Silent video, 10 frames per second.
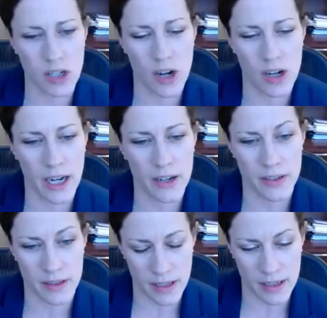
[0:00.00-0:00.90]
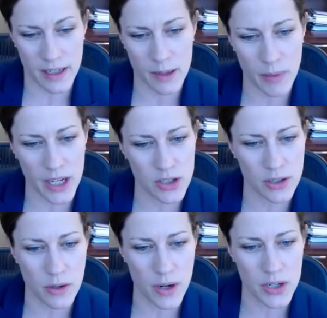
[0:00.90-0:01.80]
a call out, and getting back to
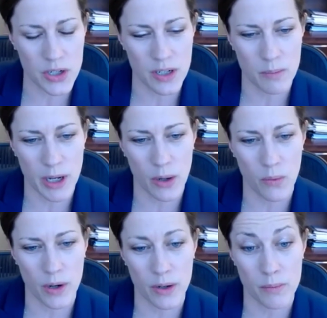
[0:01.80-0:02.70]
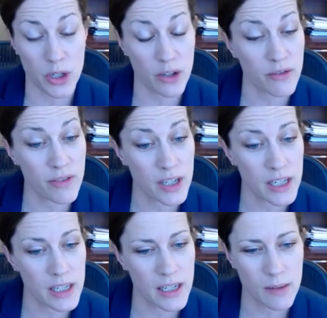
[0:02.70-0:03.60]
your question about where,
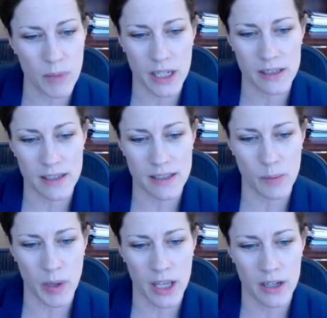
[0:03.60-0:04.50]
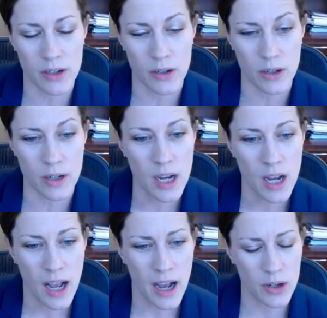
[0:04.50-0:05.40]
funding can be anticipated, or
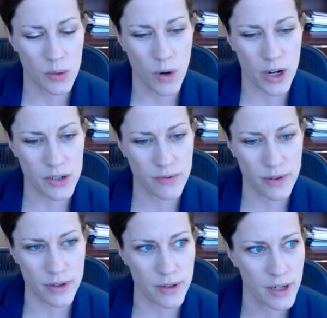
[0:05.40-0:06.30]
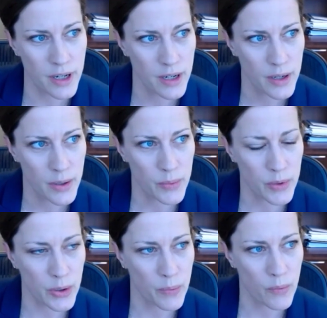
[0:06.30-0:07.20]
how to watch for
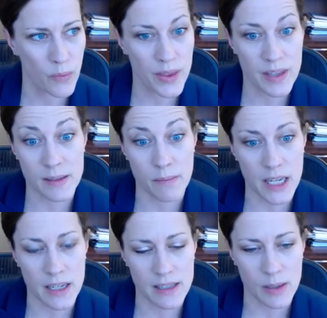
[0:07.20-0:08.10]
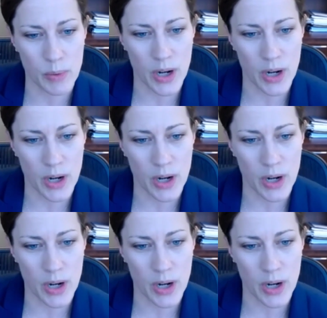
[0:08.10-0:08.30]
what this means in